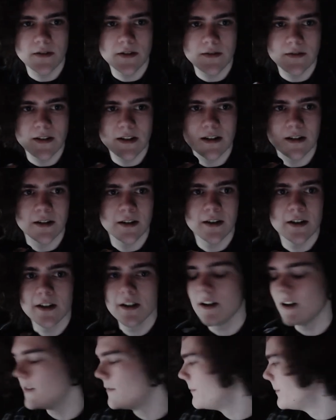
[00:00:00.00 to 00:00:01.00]
feet
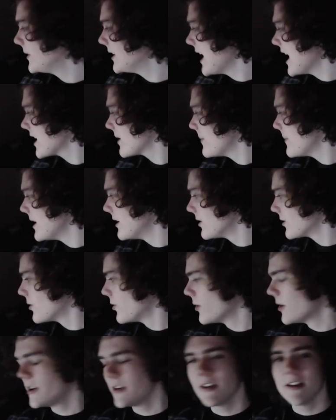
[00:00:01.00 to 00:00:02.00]
of black
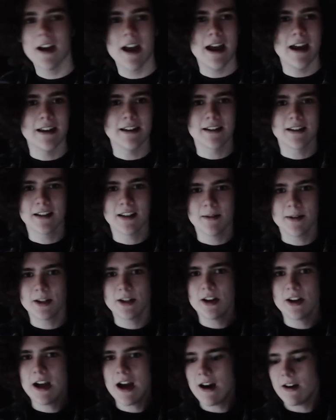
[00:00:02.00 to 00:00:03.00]
paracord. And let me
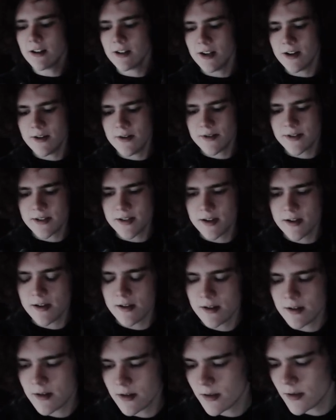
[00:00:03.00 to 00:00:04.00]
show you how it glows.
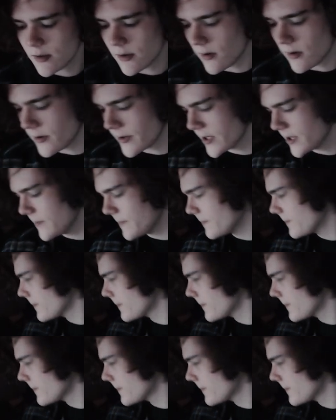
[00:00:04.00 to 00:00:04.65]
Hold up.